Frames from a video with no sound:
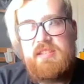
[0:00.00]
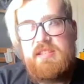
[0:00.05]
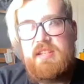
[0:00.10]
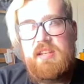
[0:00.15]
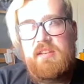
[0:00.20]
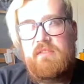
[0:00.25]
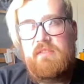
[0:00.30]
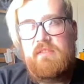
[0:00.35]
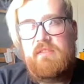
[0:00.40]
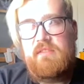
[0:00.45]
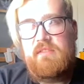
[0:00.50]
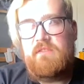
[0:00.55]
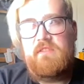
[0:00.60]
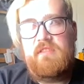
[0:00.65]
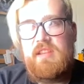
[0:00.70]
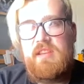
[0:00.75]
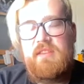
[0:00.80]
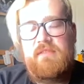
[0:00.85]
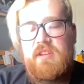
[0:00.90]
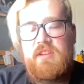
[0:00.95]
different
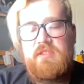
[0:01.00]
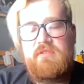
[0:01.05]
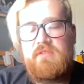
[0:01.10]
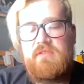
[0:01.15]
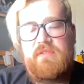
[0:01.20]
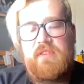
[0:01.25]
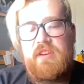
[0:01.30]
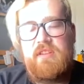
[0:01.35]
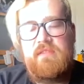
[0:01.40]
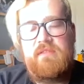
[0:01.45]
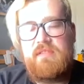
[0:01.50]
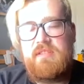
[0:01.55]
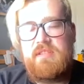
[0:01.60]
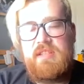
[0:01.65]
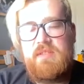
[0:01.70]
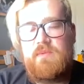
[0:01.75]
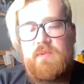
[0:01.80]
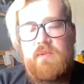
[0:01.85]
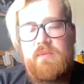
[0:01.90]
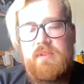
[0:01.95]
even in just 5 years
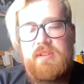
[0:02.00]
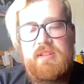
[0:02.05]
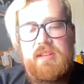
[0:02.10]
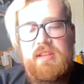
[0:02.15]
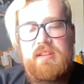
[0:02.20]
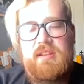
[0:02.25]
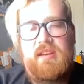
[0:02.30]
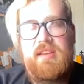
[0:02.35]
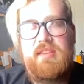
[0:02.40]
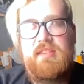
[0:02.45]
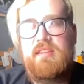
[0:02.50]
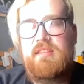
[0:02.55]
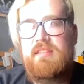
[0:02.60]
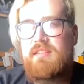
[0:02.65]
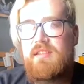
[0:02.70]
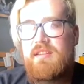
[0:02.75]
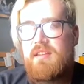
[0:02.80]
since what we did. I think